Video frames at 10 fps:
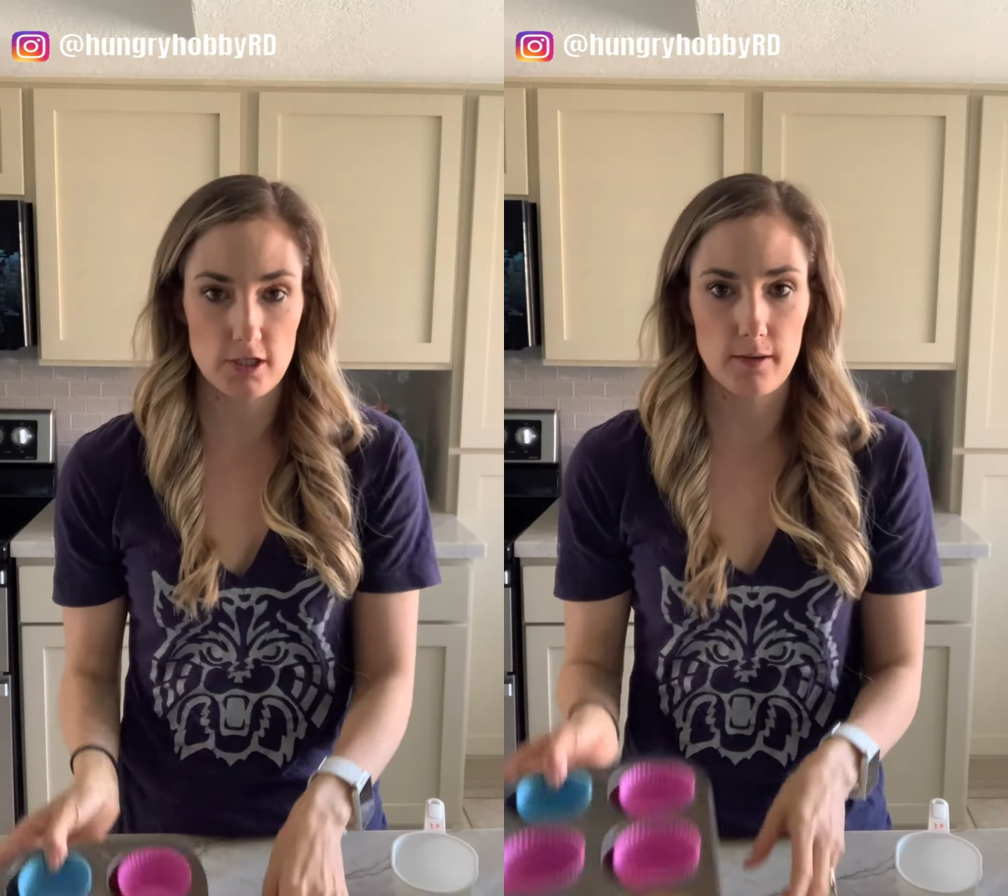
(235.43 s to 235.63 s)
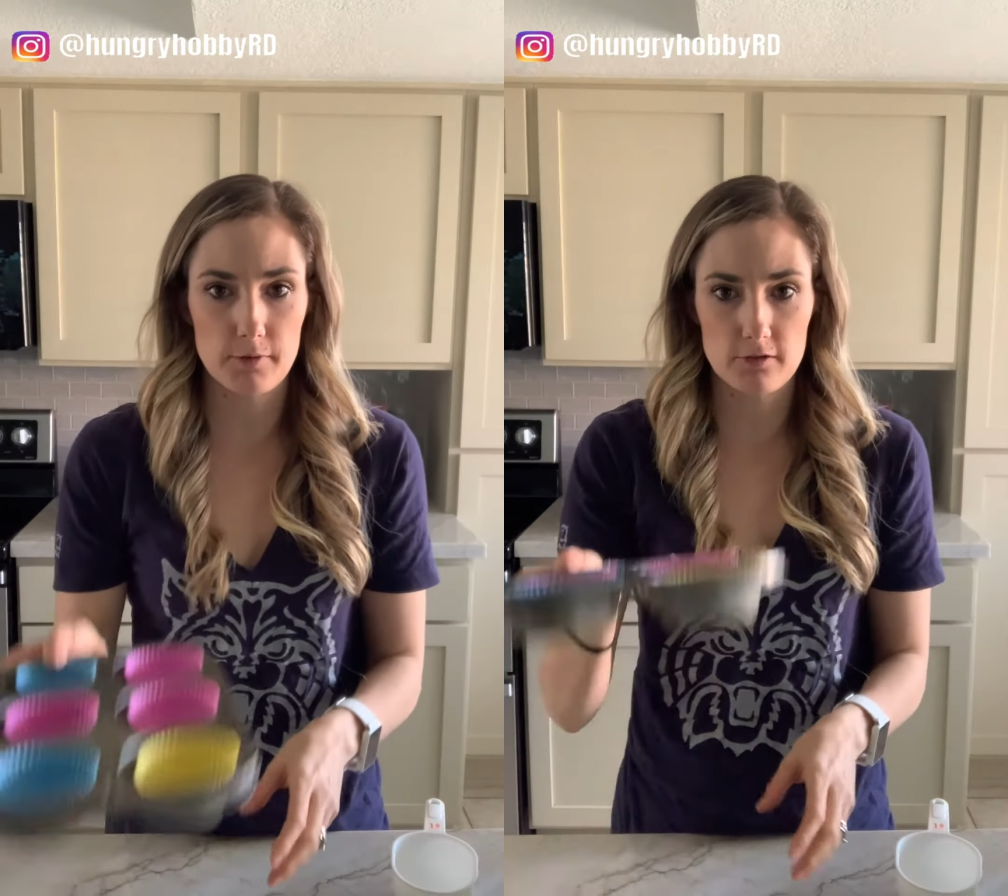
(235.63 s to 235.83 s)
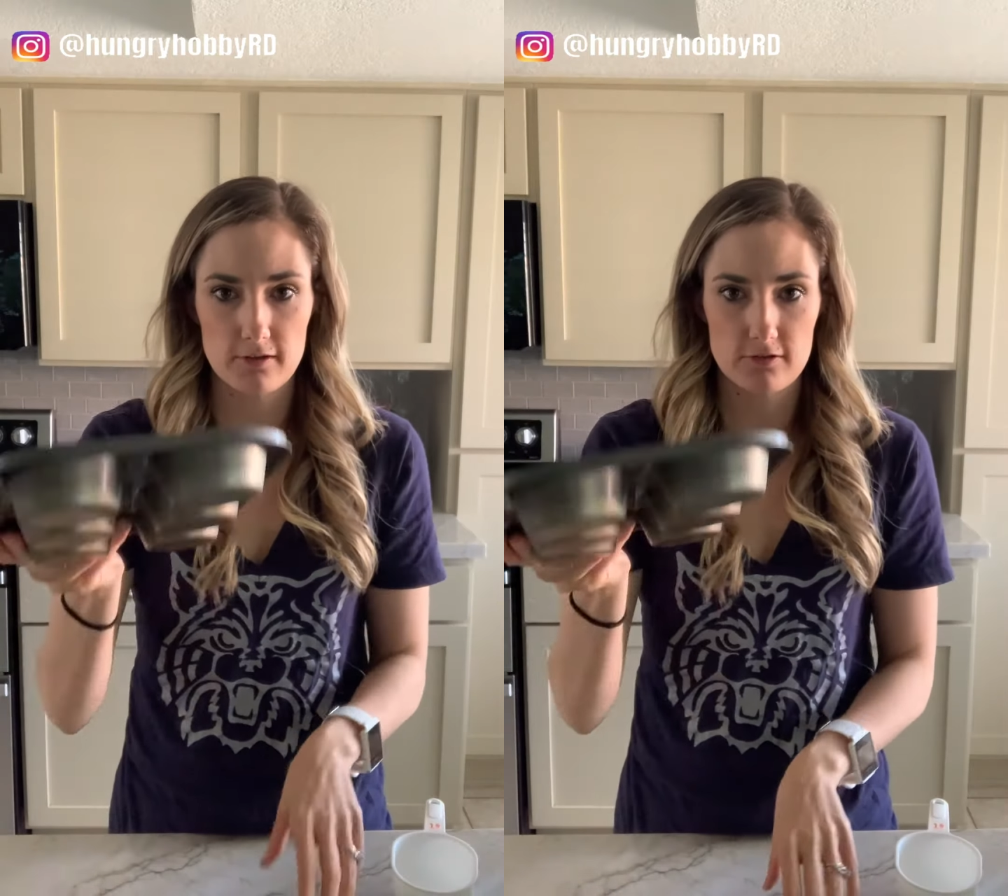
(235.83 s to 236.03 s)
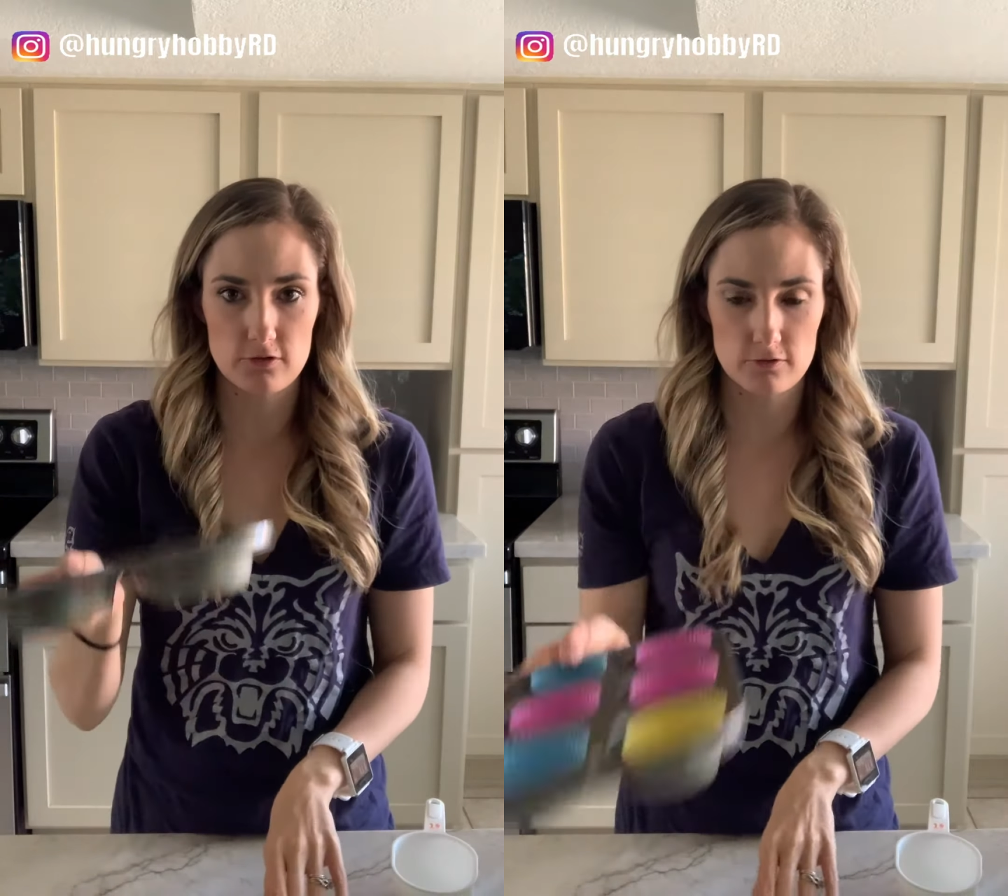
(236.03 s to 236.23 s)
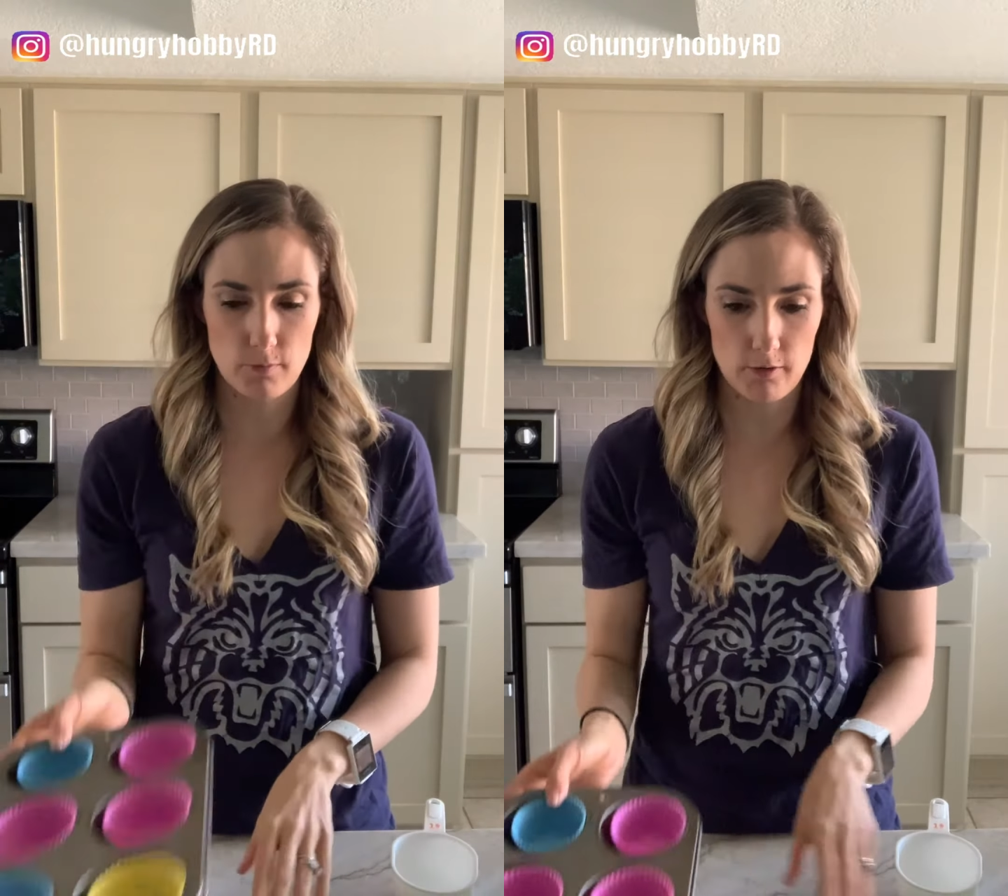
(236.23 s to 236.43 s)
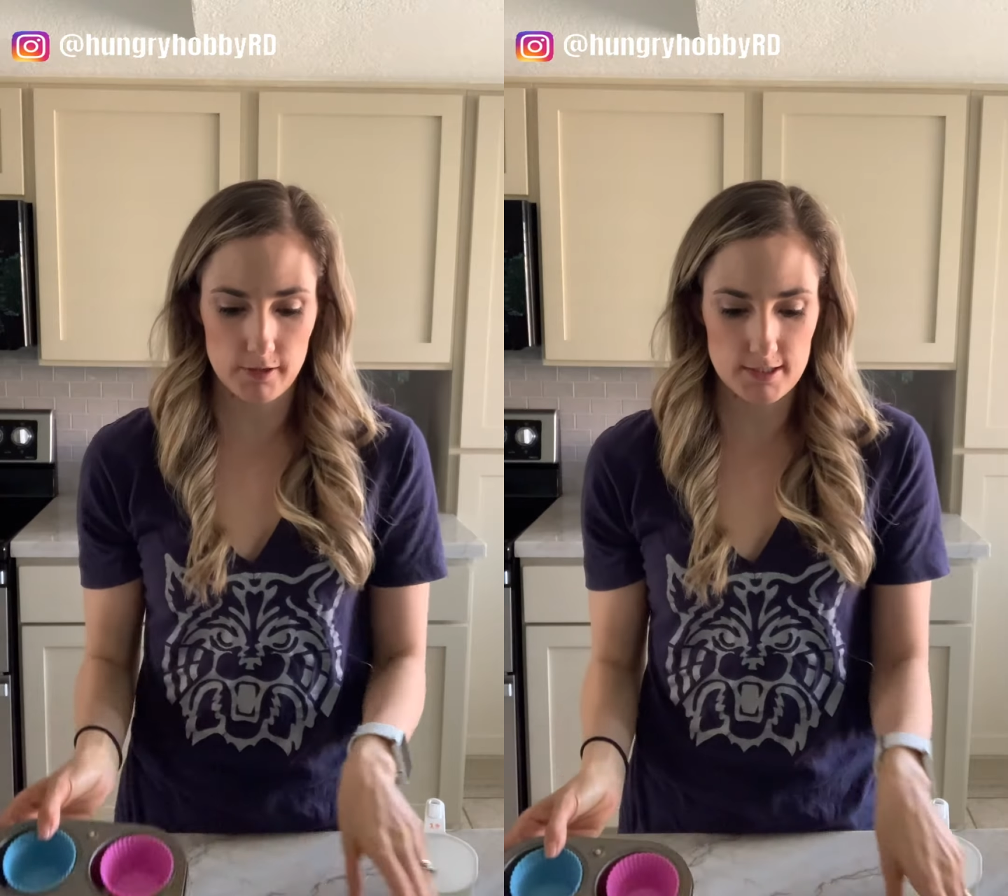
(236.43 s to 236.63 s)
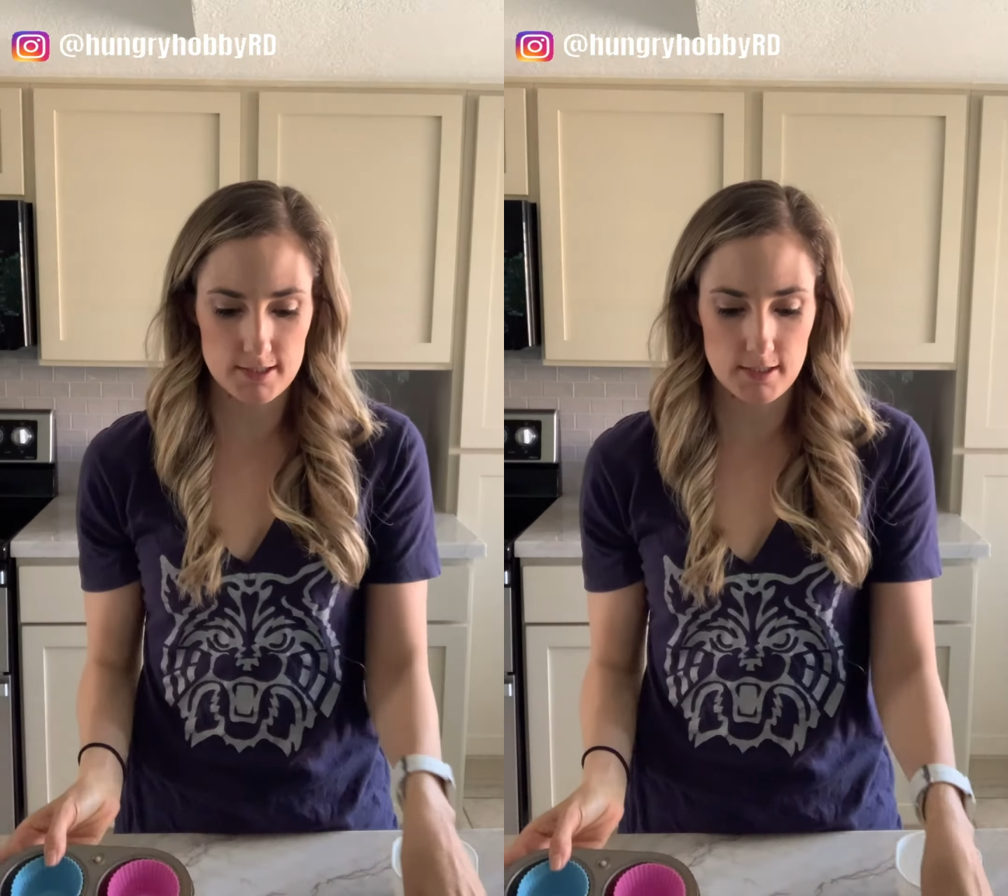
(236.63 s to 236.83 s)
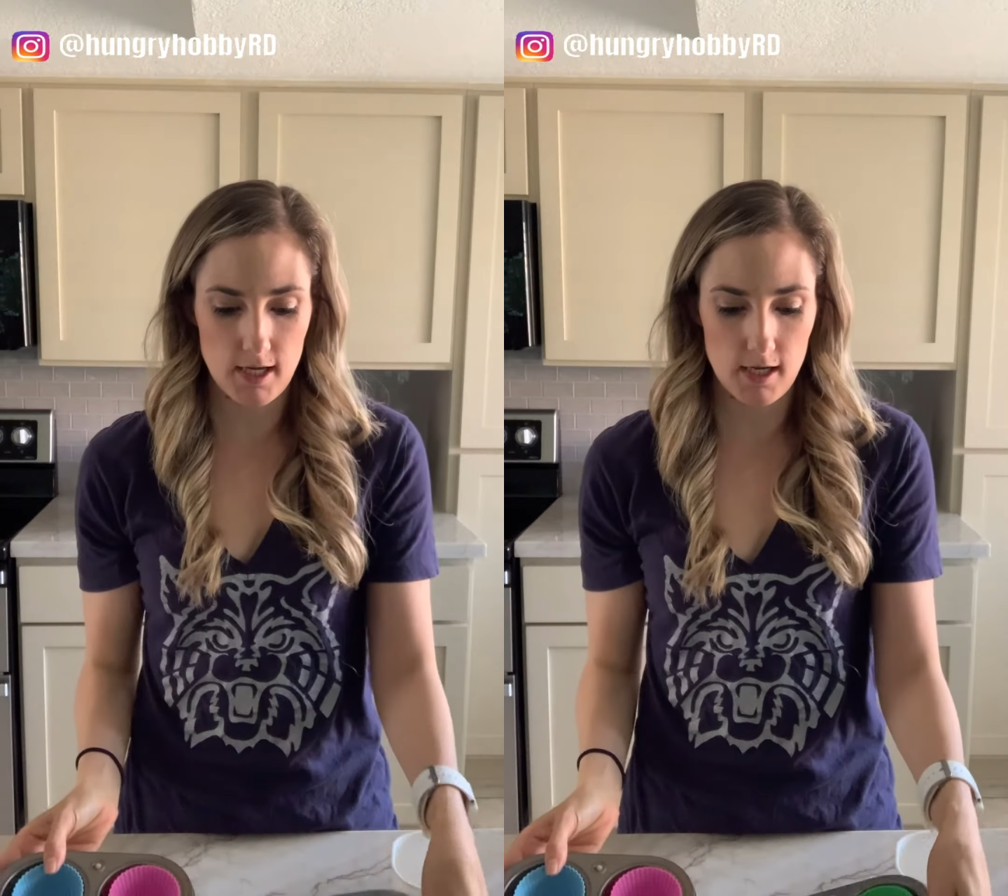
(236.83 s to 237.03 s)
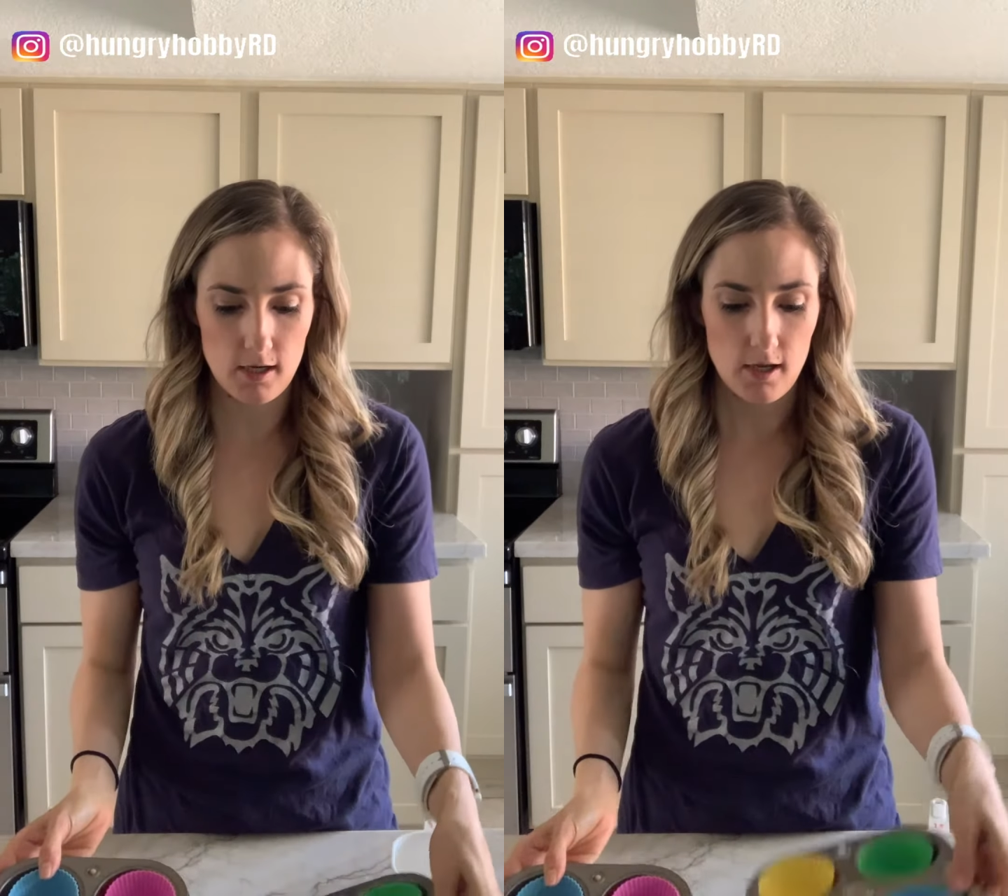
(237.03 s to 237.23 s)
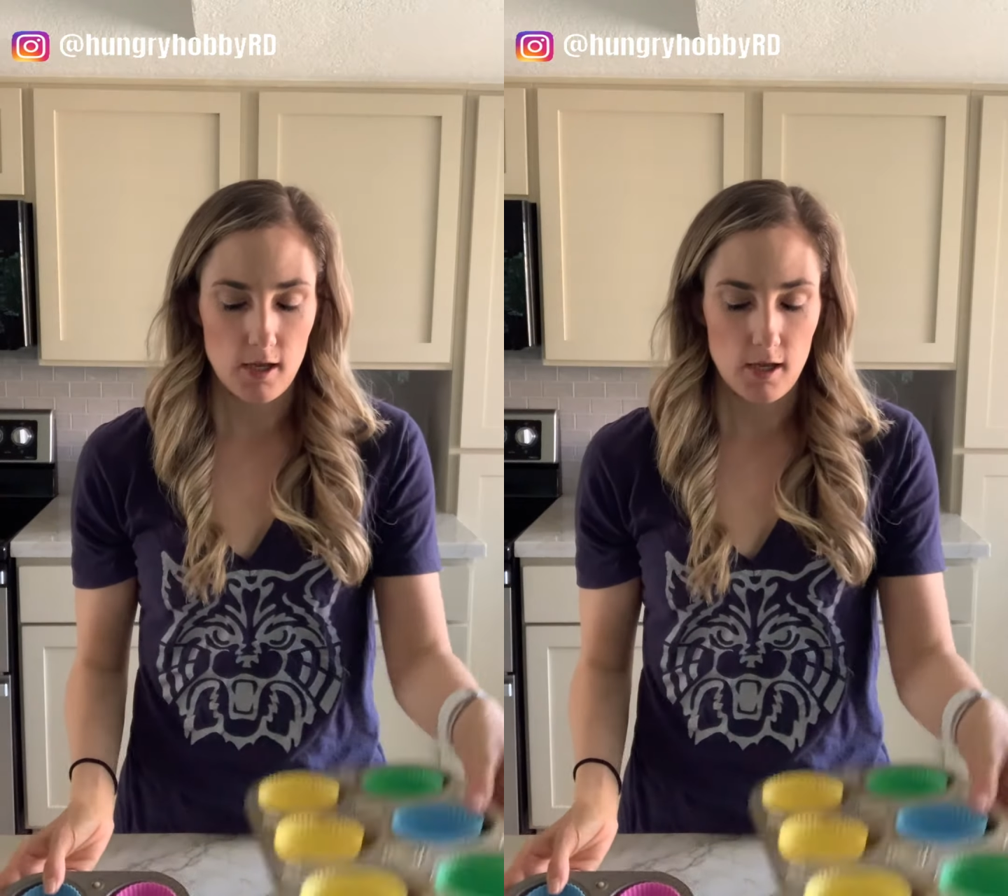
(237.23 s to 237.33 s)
I'm gonna use these 2 small ones today